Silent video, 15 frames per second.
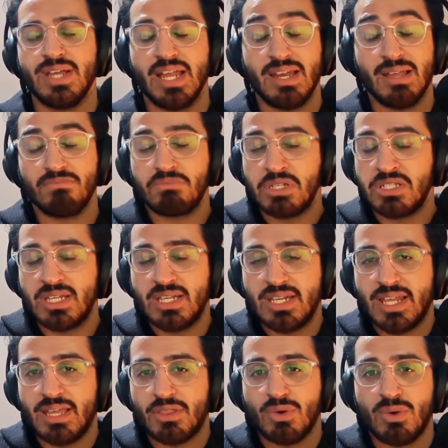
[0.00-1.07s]
And I considered
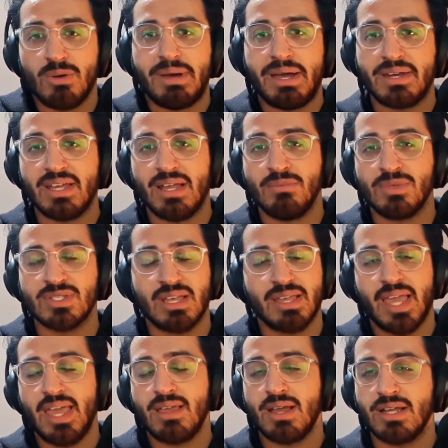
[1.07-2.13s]
it, thought about it, and was like,
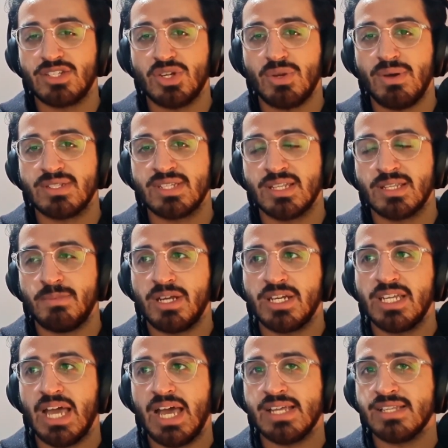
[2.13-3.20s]
hey, do you know what, I'll take the
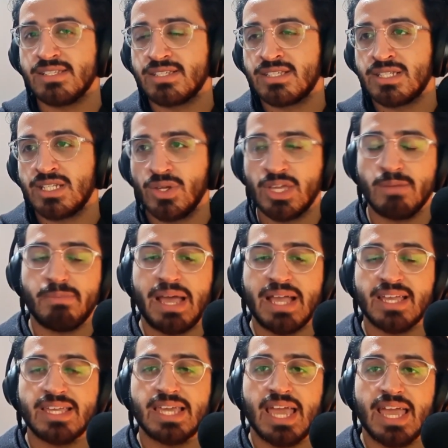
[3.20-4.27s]
money. And looking back
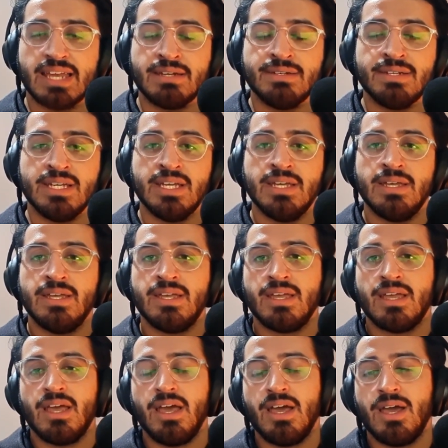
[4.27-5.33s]
again,
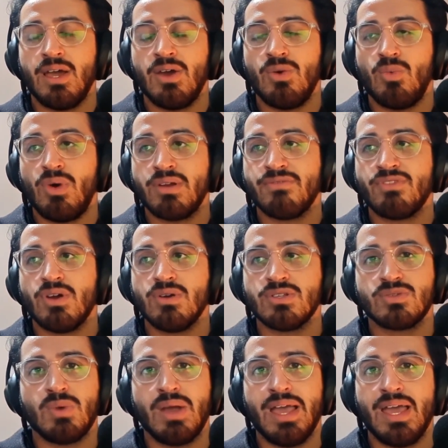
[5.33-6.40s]
one of those
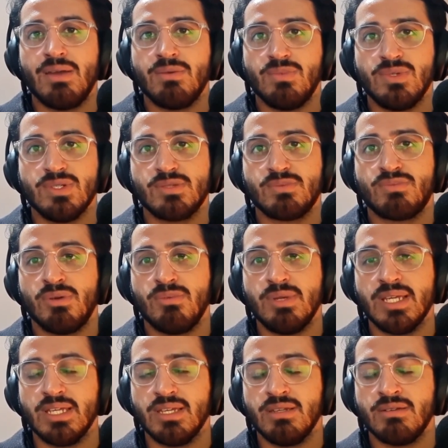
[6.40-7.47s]
where it was
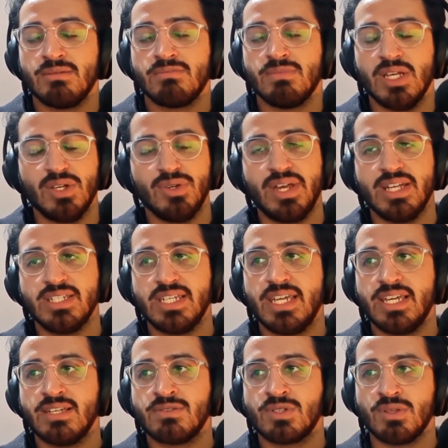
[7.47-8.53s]
probably a good
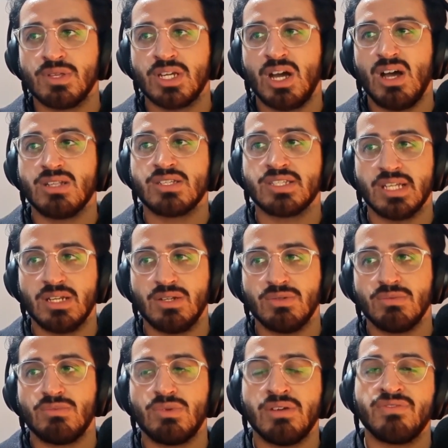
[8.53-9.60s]
idea. So the card's still
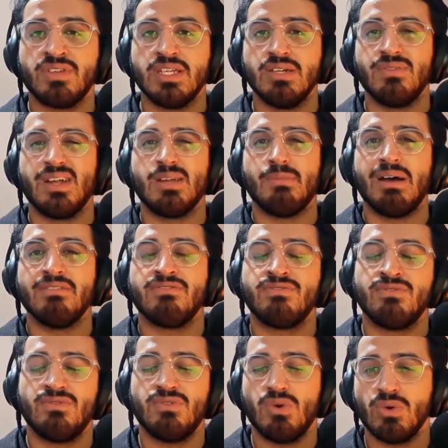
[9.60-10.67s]
roughly around about
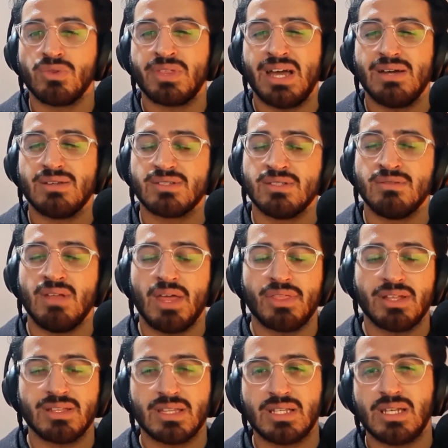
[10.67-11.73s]
4,000. I
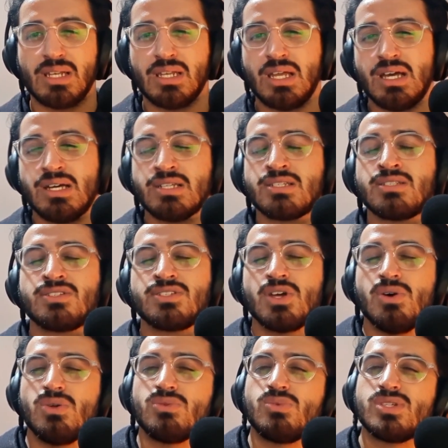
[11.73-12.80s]
think the last
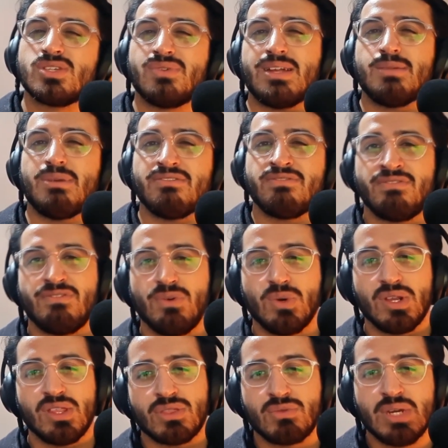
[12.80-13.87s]
sold was around about
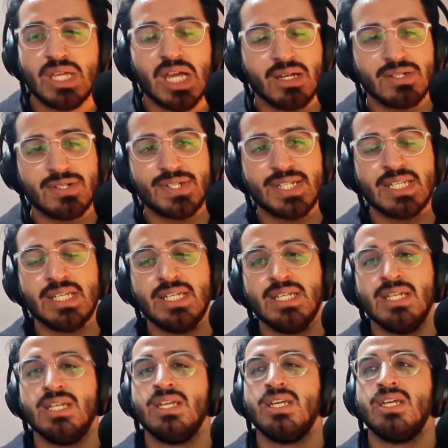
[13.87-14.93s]
4,300,
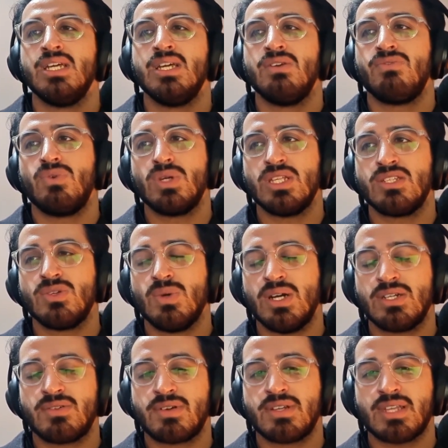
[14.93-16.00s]

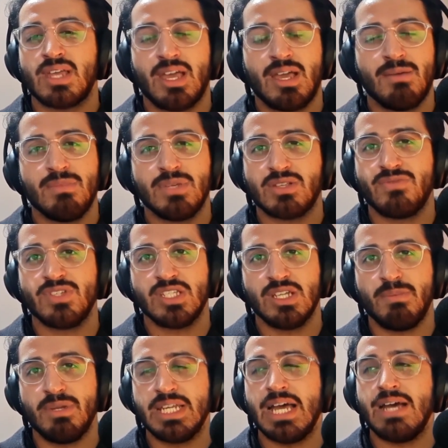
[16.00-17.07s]
4,200. It's obviously
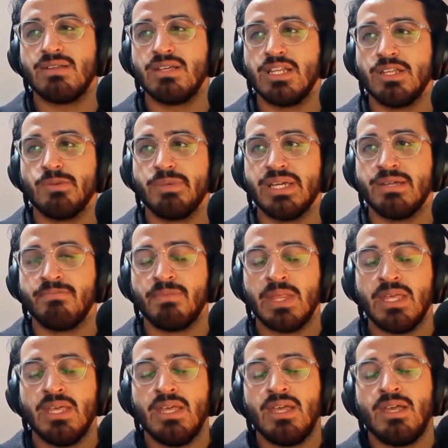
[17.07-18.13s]
up and down a little bit,
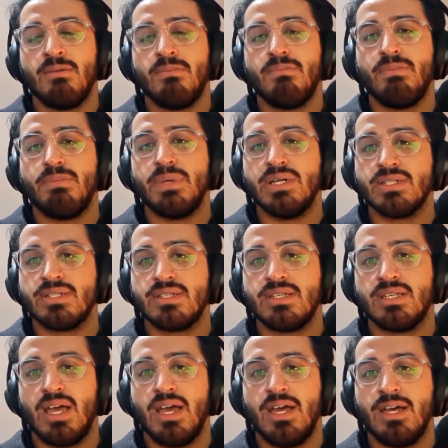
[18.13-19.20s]
but
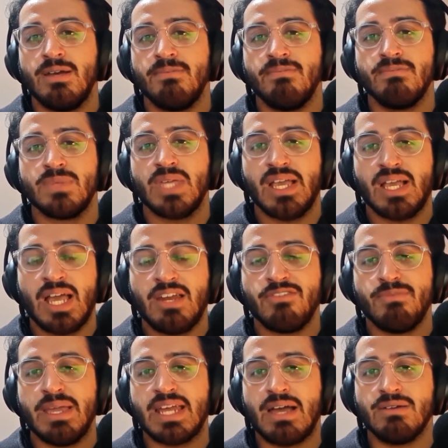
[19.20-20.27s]
yeah, it kind of
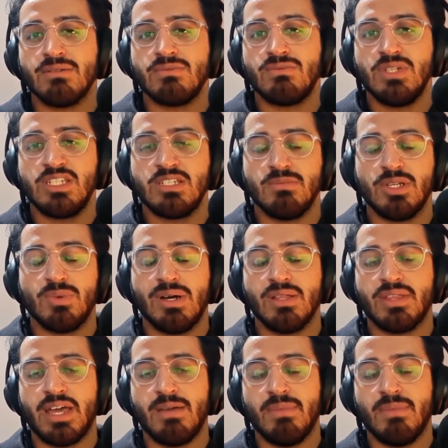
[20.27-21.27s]
made out reasonably well there.